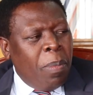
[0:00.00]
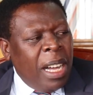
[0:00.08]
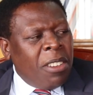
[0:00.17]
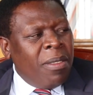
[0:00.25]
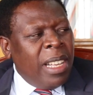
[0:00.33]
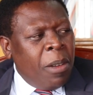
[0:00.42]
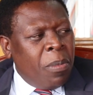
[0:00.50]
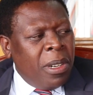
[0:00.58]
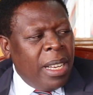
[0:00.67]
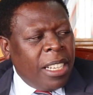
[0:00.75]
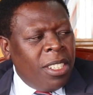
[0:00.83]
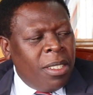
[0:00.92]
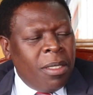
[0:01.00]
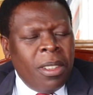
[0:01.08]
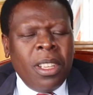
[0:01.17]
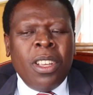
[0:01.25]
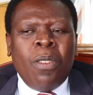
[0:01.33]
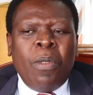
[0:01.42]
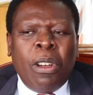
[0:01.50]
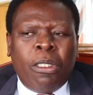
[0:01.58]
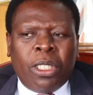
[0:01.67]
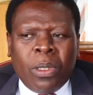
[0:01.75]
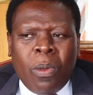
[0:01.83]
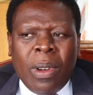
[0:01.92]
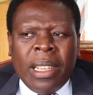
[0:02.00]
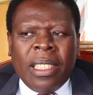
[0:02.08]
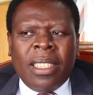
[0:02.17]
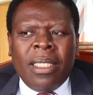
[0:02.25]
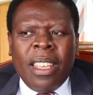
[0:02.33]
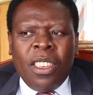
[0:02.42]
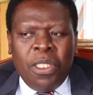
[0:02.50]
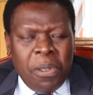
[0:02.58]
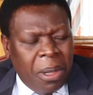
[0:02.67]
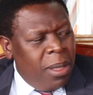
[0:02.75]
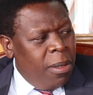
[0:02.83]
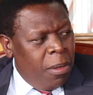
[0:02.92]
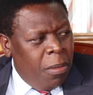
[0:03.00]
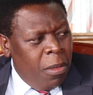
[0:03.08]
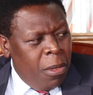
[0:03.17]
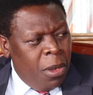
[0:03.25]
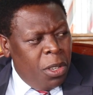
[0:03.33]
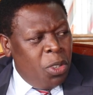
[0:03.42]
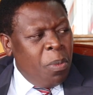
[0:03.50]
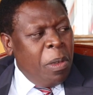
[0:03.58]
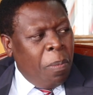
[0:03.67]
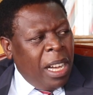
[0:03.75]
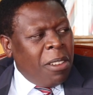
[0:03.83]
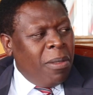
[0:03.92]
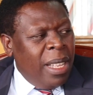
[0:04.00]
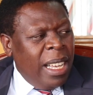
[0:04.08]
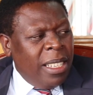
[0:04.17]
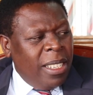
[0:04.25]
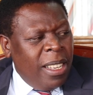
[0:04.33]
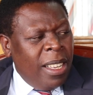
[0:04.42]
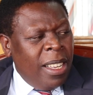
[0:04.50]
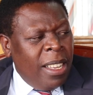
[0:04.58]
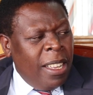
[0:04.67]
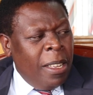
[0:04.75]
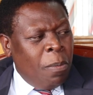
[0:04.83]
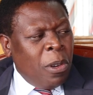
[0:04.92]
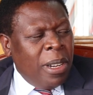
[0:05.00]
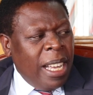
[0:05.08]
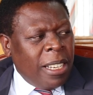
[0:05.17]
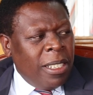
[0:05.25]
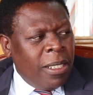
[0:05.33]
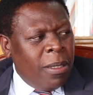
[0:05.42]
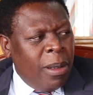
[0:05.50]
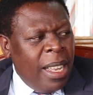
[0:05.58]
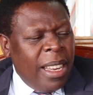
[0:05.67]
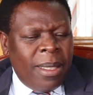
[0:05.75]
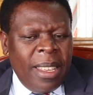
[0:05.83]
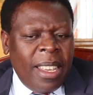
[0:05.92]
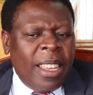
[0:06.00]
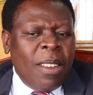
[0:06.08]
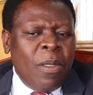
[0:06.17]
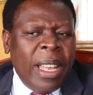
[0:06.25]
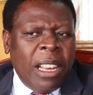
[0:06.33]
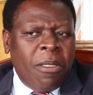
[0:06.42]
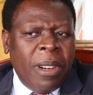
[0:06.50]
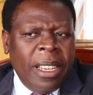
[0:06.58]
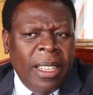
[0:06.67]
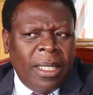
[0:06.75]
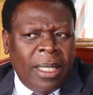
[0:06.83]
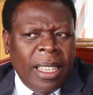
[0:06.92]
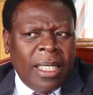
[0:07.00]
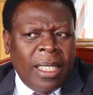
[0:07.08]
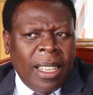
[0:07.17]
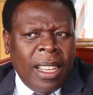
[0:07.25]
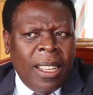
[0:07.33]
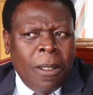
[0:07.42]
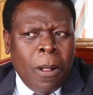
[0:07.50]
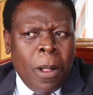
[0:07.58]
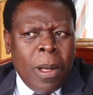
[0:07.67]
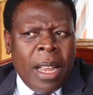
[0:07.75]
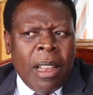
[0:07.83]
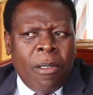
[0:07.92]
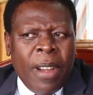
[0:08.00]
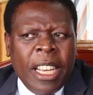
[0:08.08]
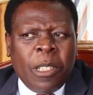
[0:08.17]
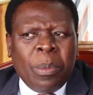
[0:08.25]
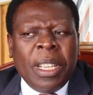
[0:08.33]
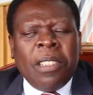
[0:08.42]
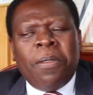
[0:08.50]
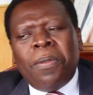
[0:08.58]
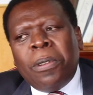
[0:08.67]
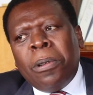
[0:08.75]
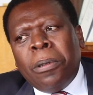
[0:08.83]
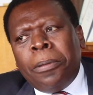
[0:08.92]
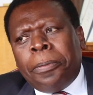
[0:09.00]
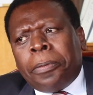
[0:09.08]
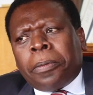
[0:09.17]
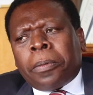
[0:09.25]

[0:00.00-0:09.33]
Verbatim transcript: part of that production. We also want the youth to be part of that uh, production. And I think uh, we had already set uh, an arrangement for